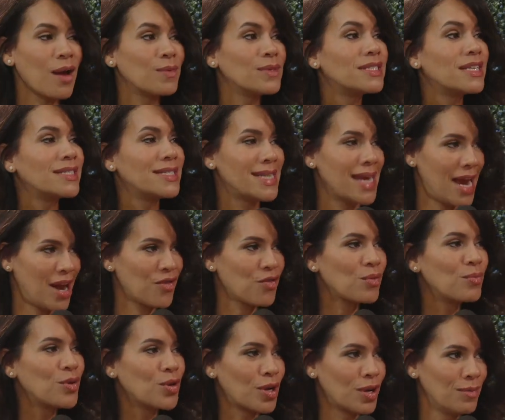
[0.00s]
was a
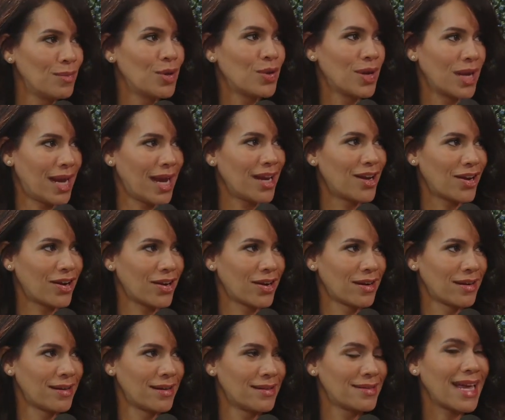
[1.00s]
terrible communicator.
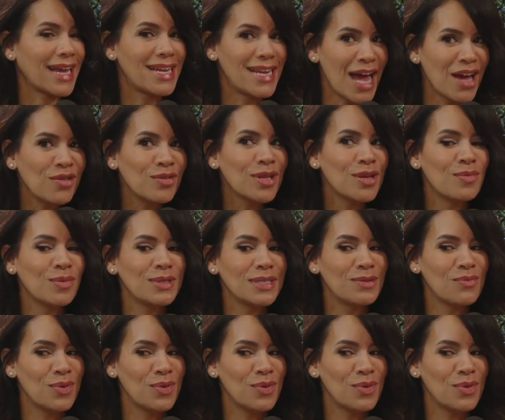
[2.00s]
Like, not only mm.